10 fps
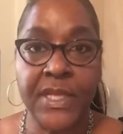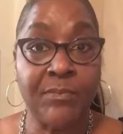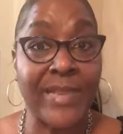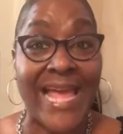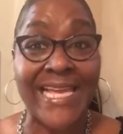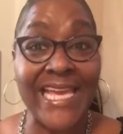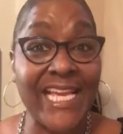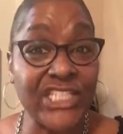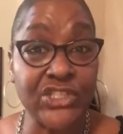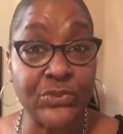Black
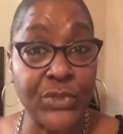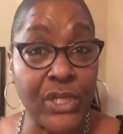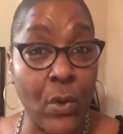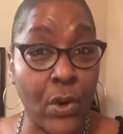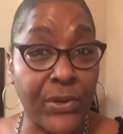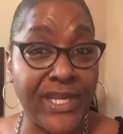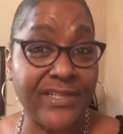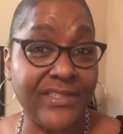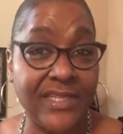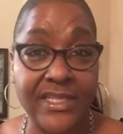history
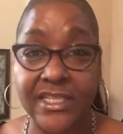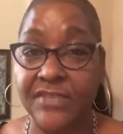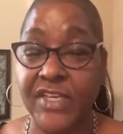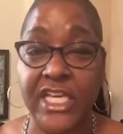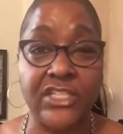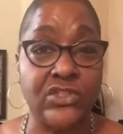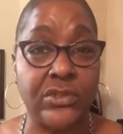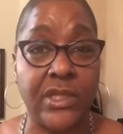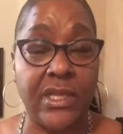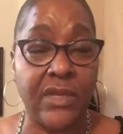oriented, giving
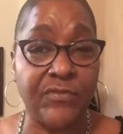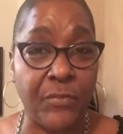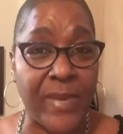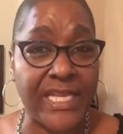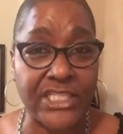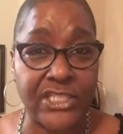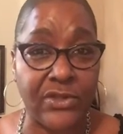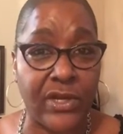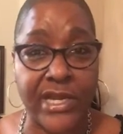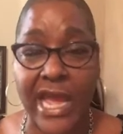
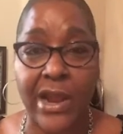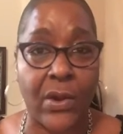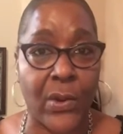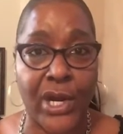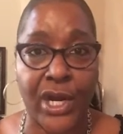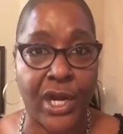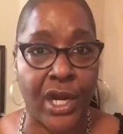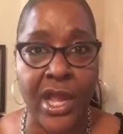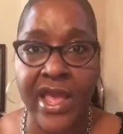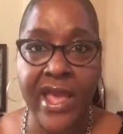information on
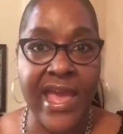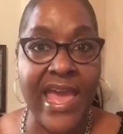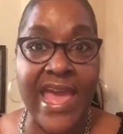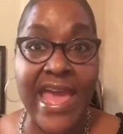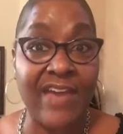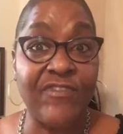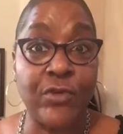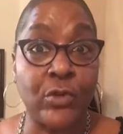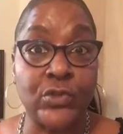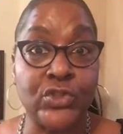our
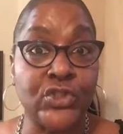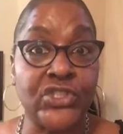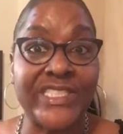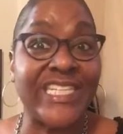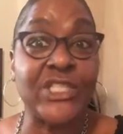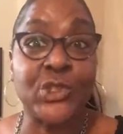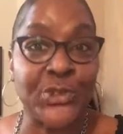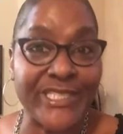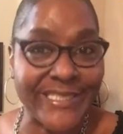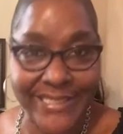
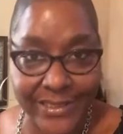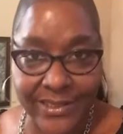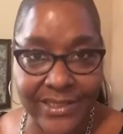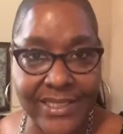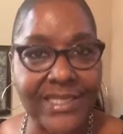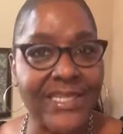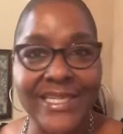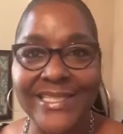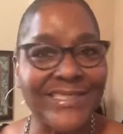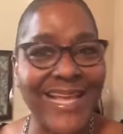Afrocentricity.
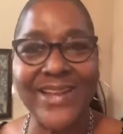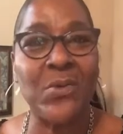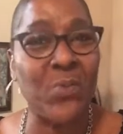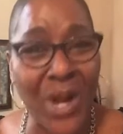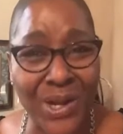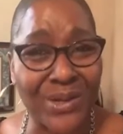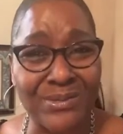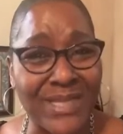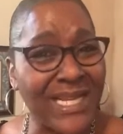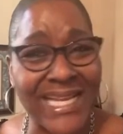Is that a
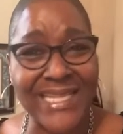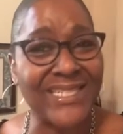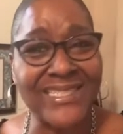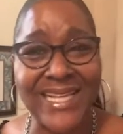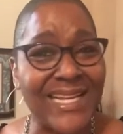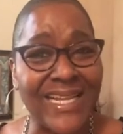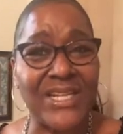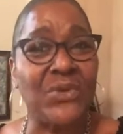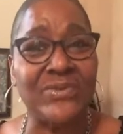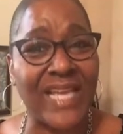word? That ain't
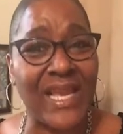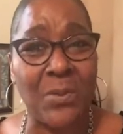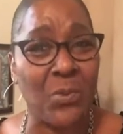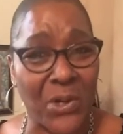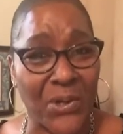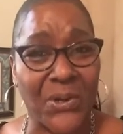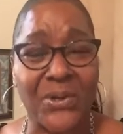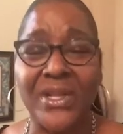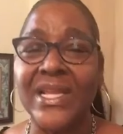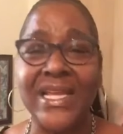no damn word.
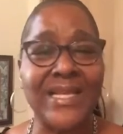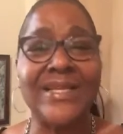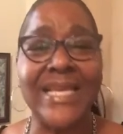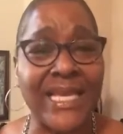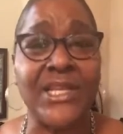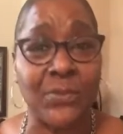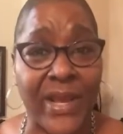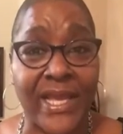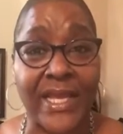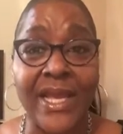
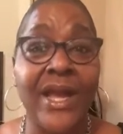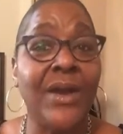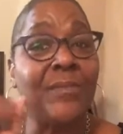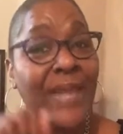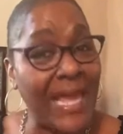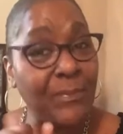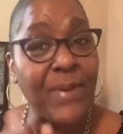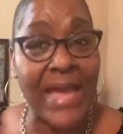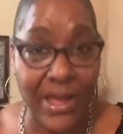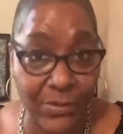Anyway, Black
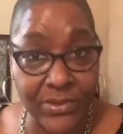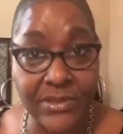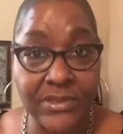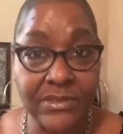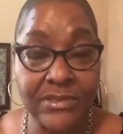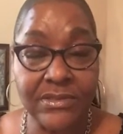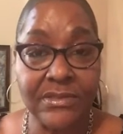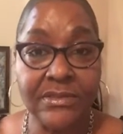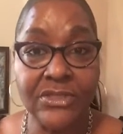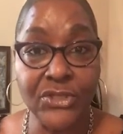power.
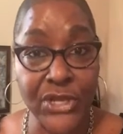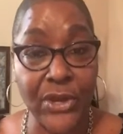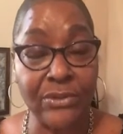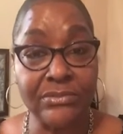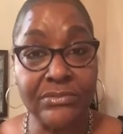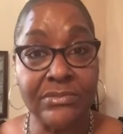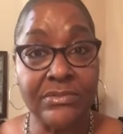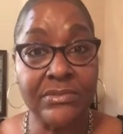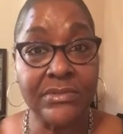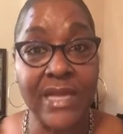You know,
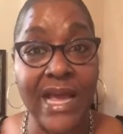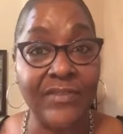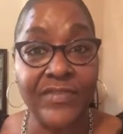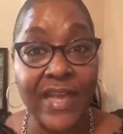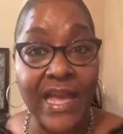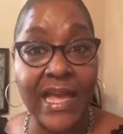I